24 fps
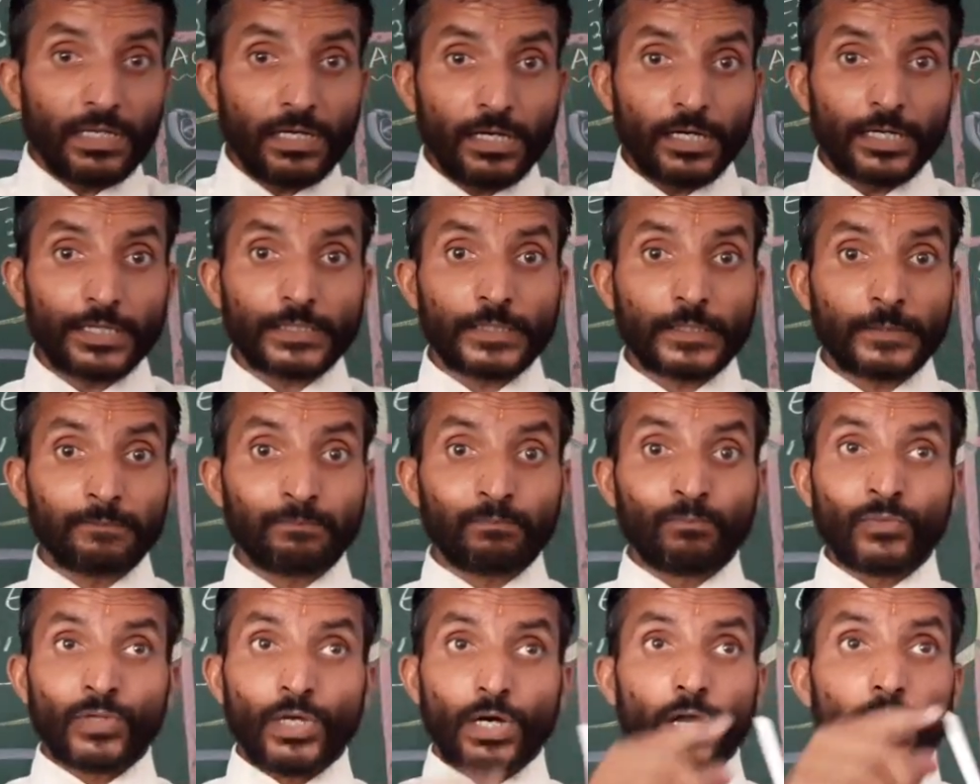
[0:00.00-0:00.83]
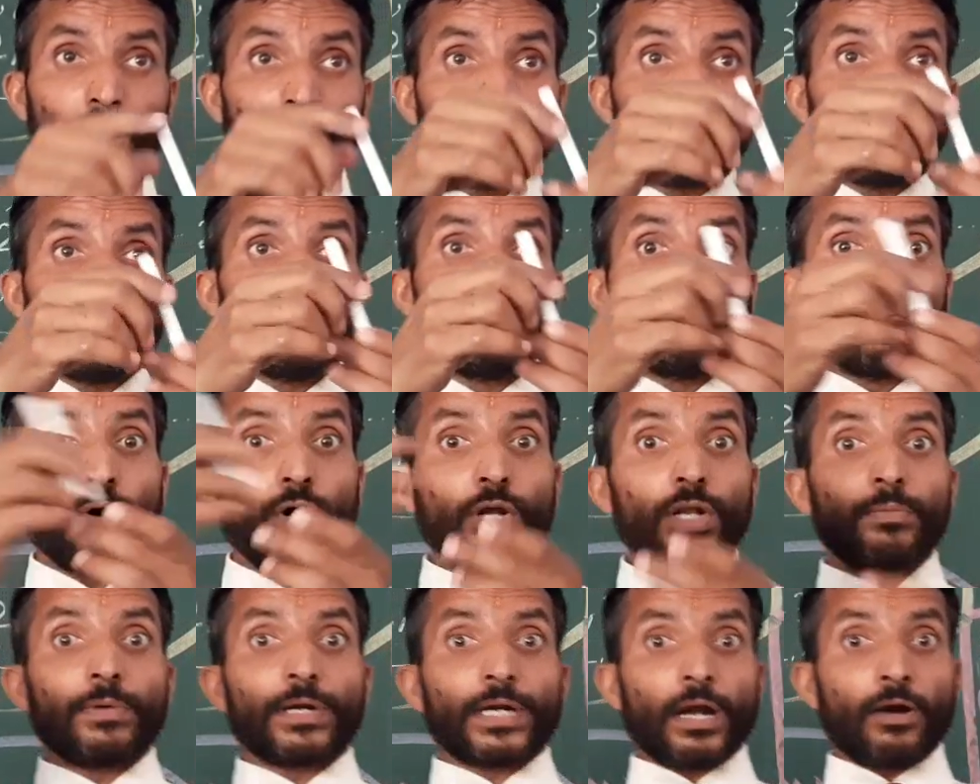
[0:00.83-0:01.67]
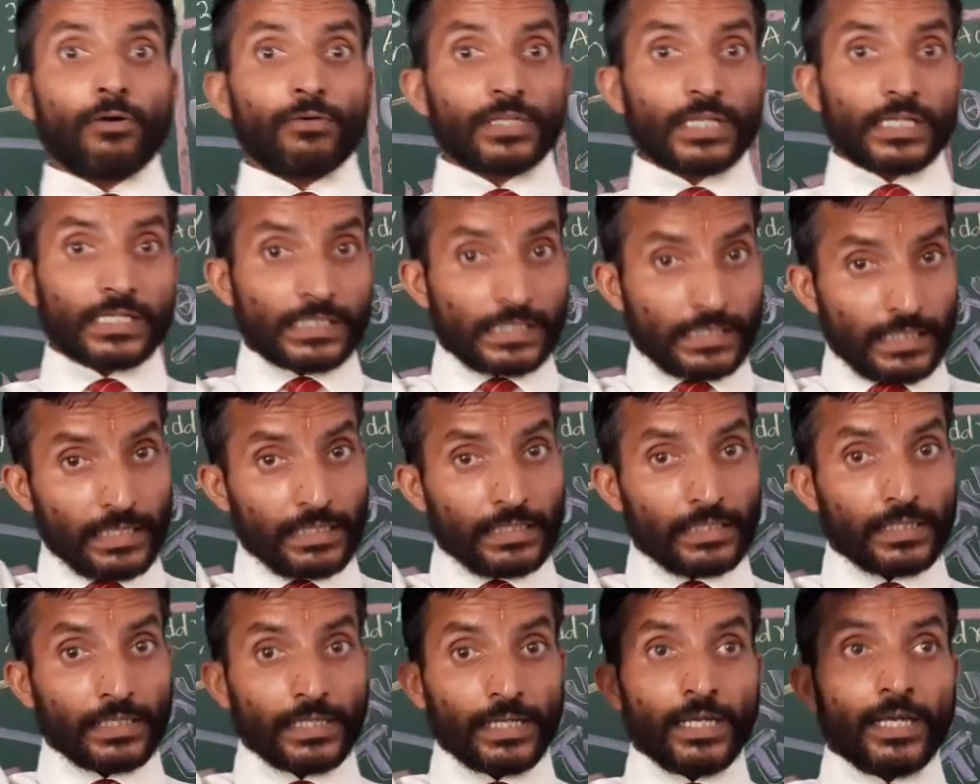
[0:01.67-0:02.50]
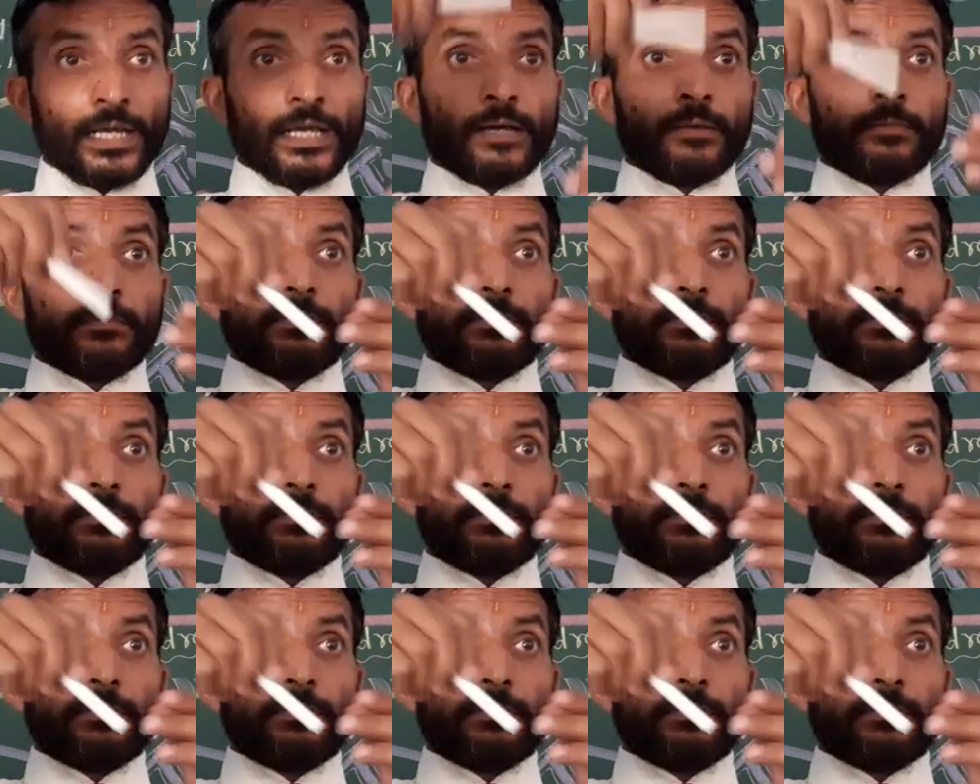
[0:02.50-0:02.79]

Earth revolve around the sun,